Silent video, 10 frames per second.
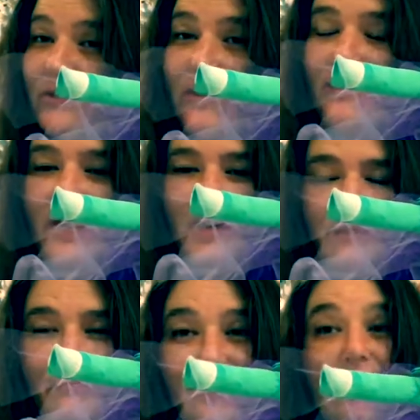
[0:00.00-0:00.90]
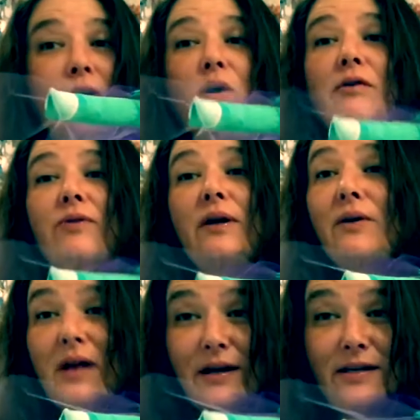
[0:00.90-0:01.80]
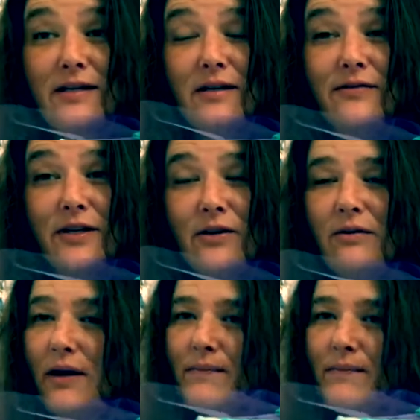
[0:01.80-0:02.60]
to repeat, let go of what no longer serves you.